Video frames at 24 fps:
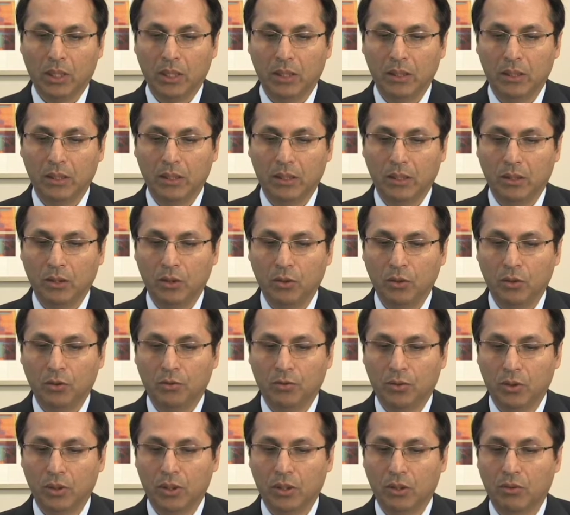continue
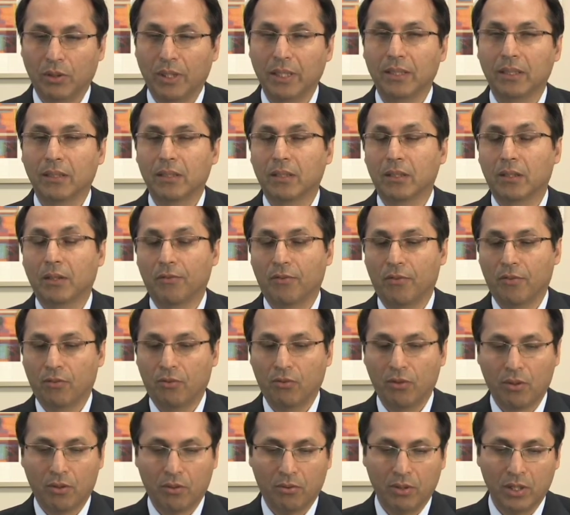for the greater than of
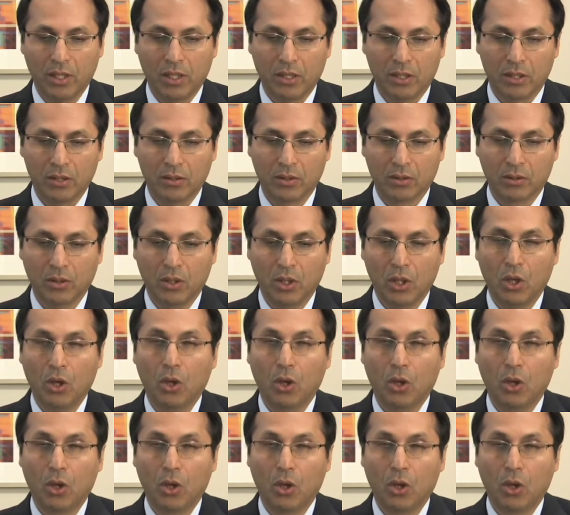3 years,